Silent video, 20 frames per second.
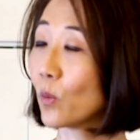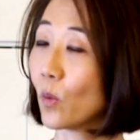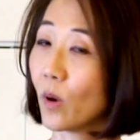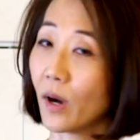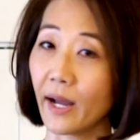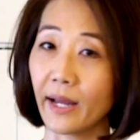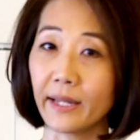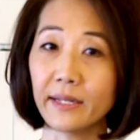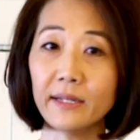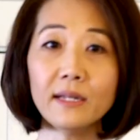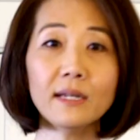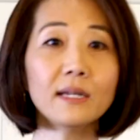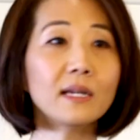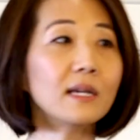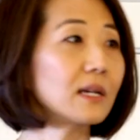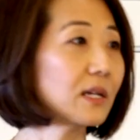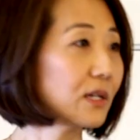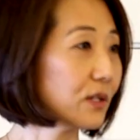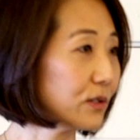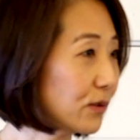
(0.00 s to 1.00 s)
One,
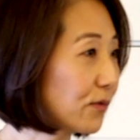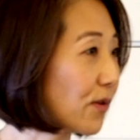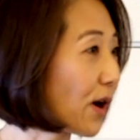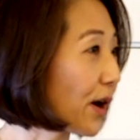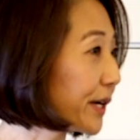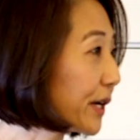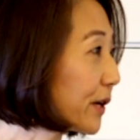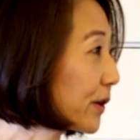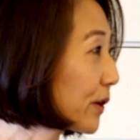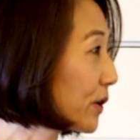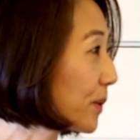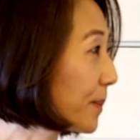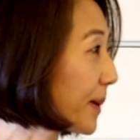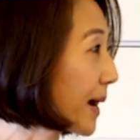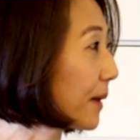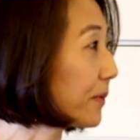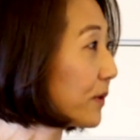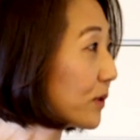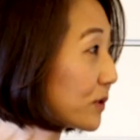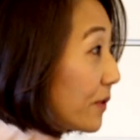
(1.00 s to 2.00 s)
you've already heard
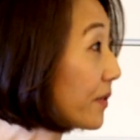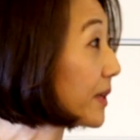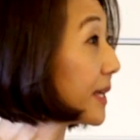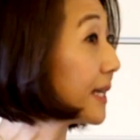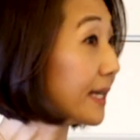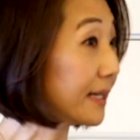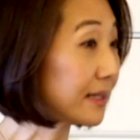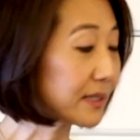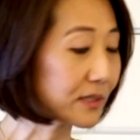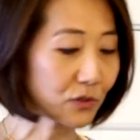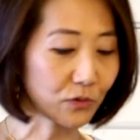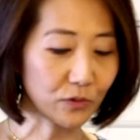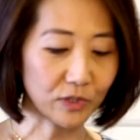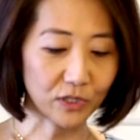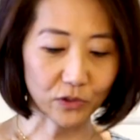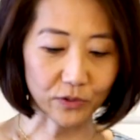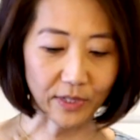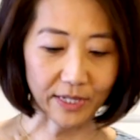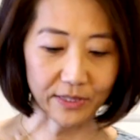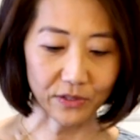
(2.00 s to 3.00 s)
about. Those are the industry
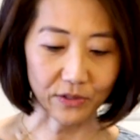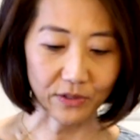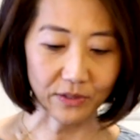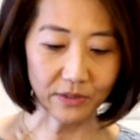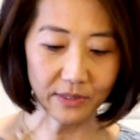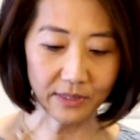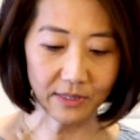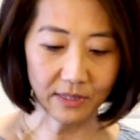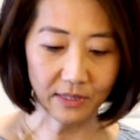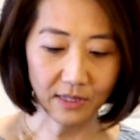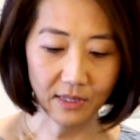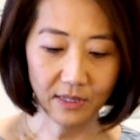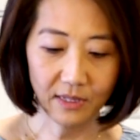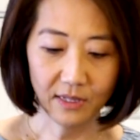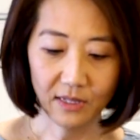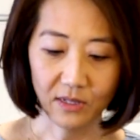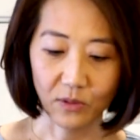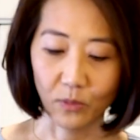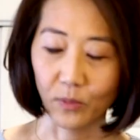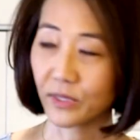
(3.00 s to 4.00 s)
stressors.
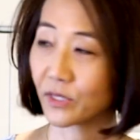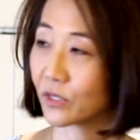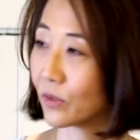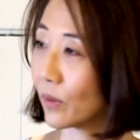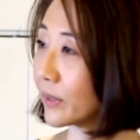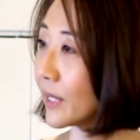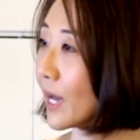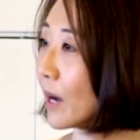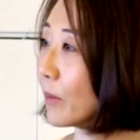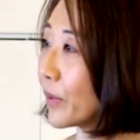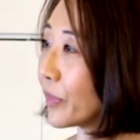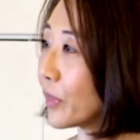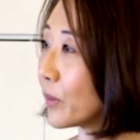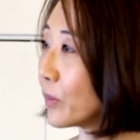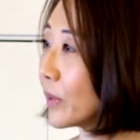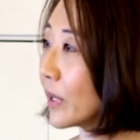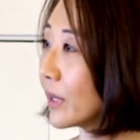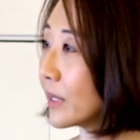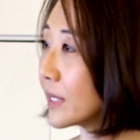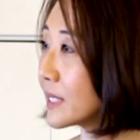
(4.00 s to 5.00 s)
What's going on with the
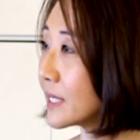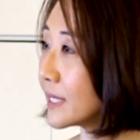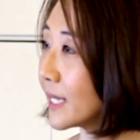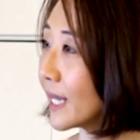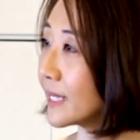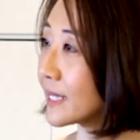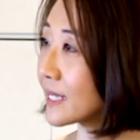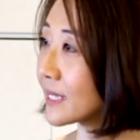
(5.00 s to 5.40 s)
real estate